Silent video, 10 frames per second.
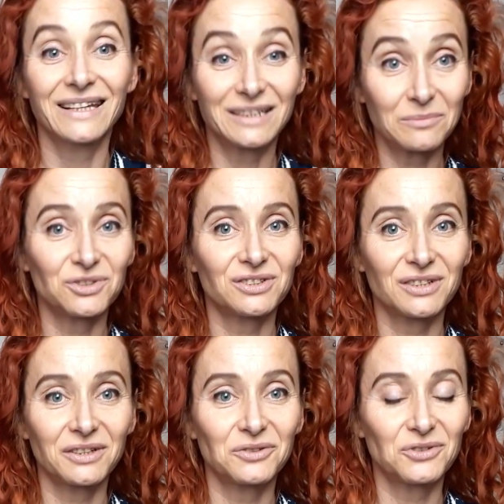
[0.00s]
And I'm just
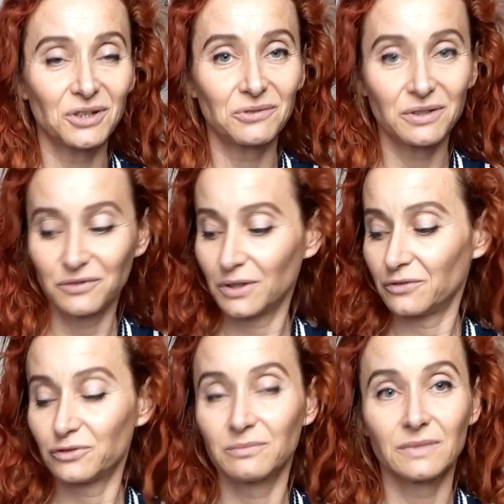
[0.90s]
going to show you a few
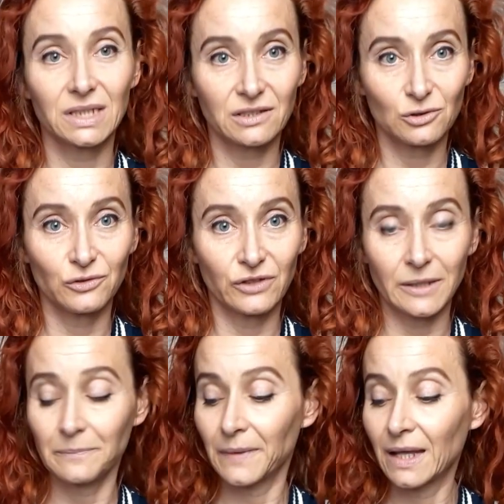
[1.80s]
from
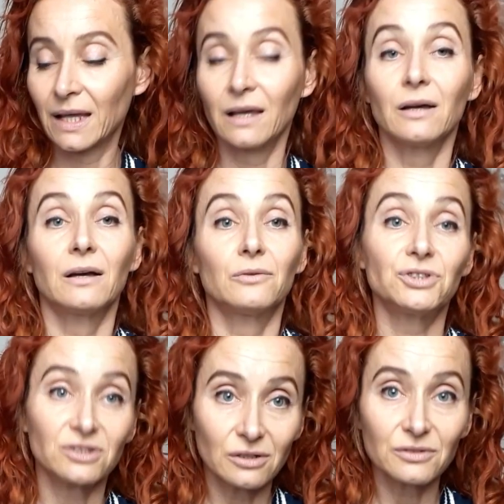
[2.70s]
Dressówka, which
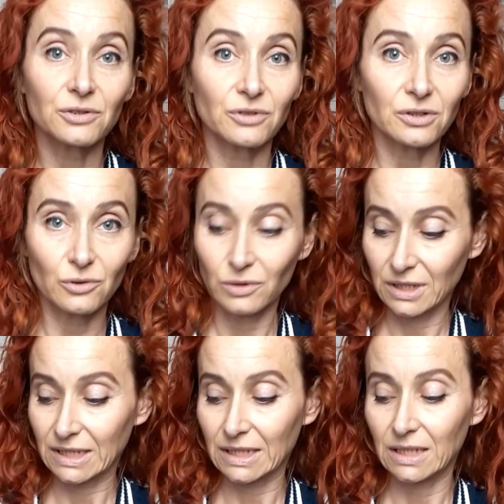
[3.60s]
is also good
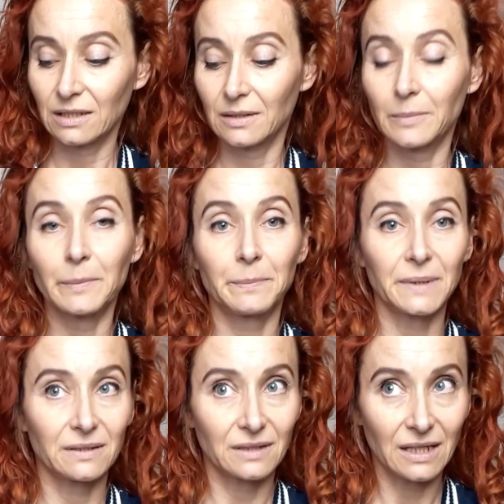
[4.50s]
quality,
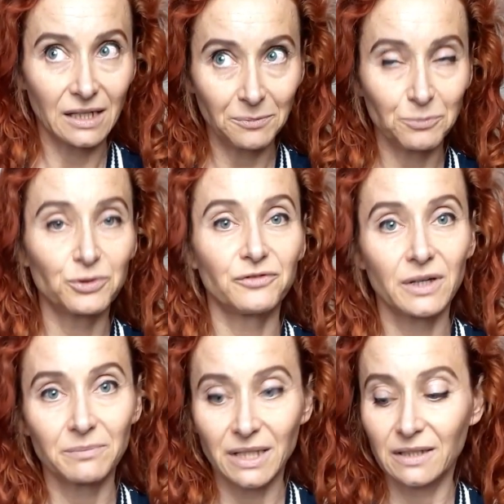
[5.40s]
but I
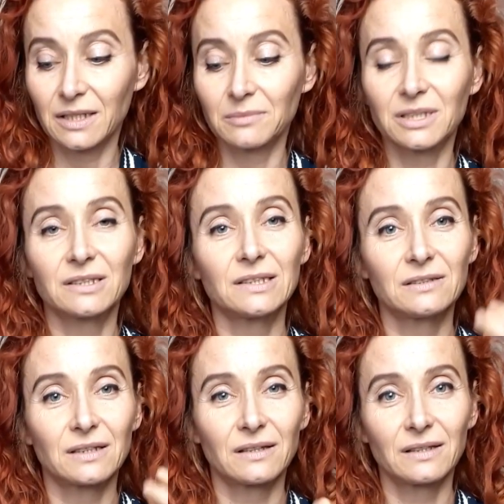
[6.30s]
prefer Miękkie because
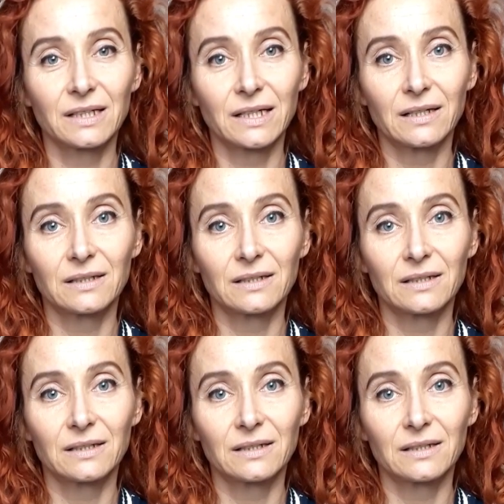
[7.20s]
it's thicker.